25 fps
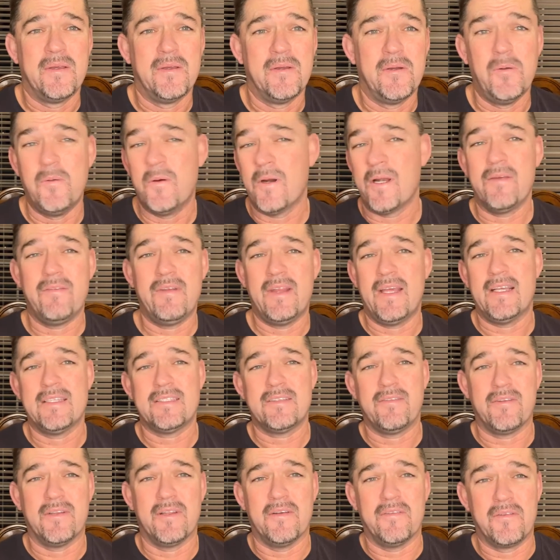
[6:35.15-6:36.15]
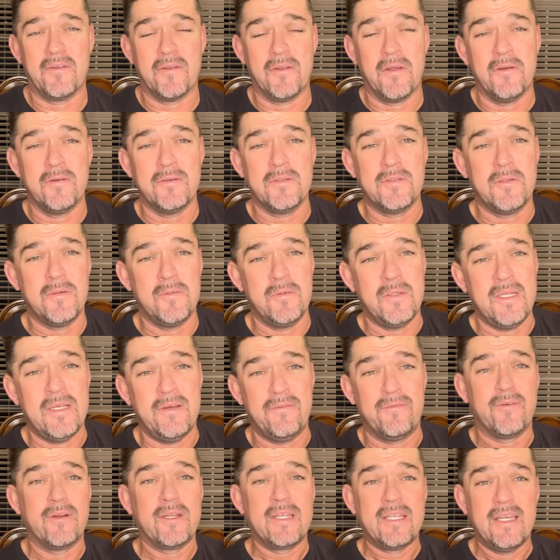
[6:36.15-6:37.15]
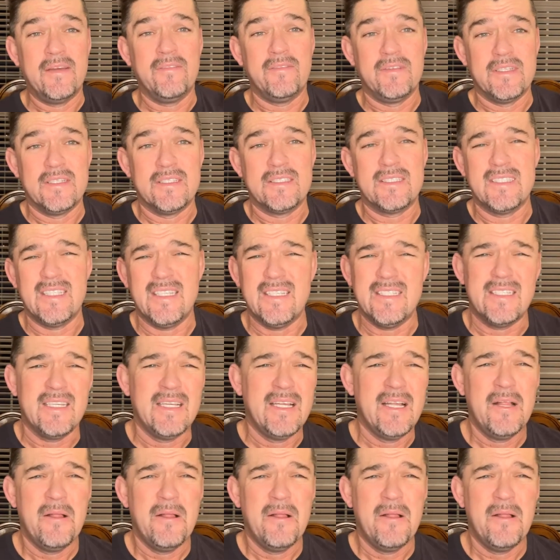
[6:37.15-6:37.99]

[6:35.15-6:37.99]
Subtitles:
who aren't even asking for love, to those who need forgiveness that